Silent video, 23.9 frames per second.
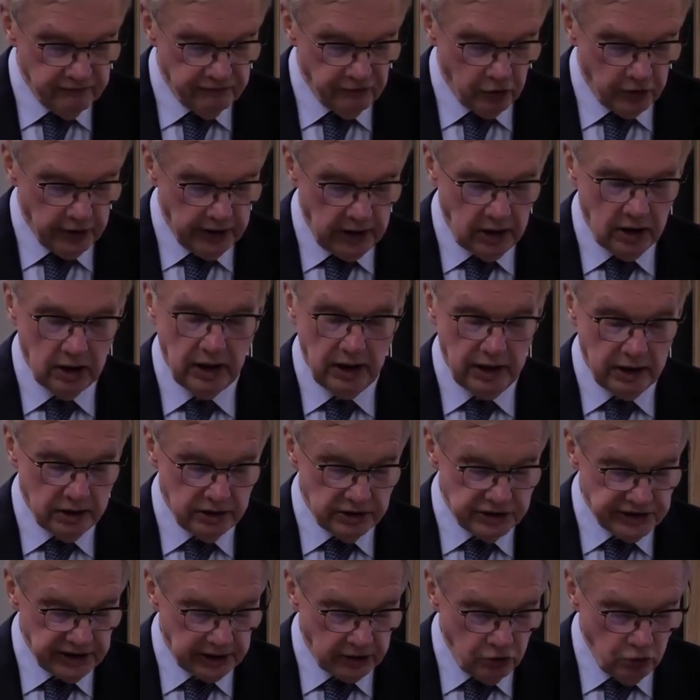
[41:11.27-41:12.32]
foreign and
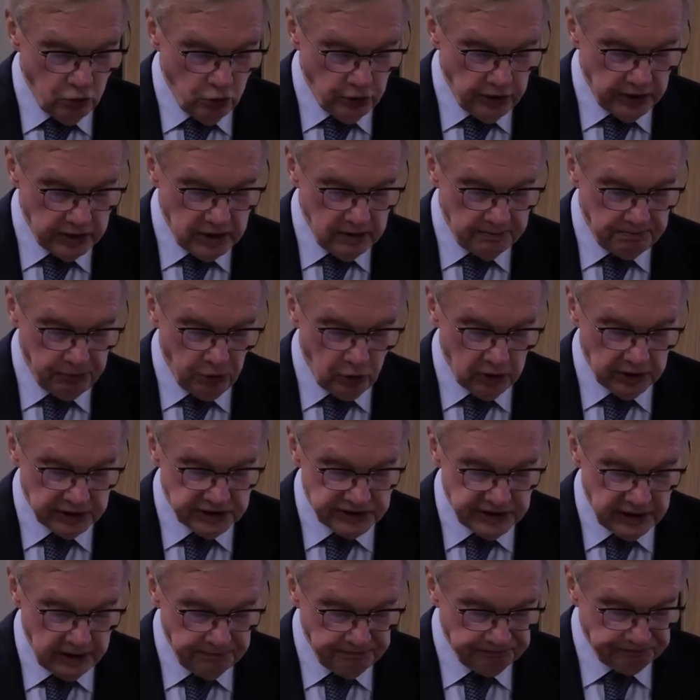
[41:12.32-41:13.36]
security
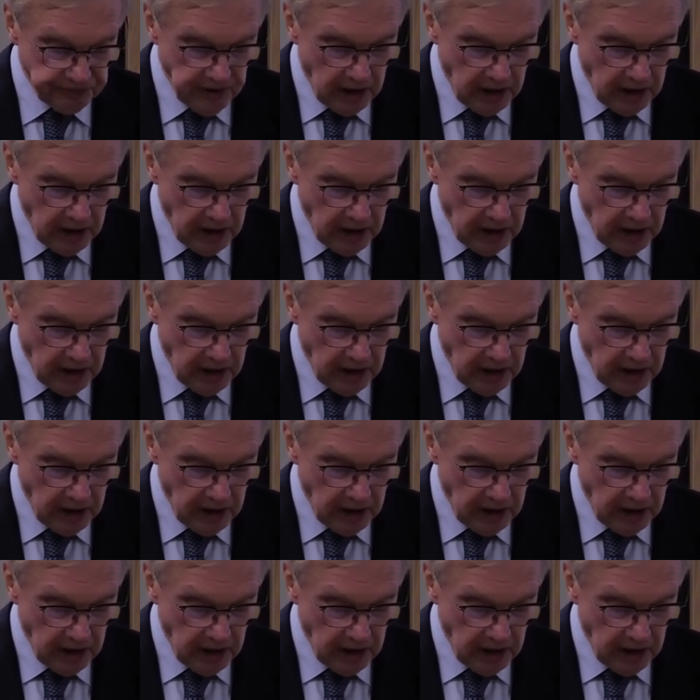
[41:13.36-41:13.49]
policy,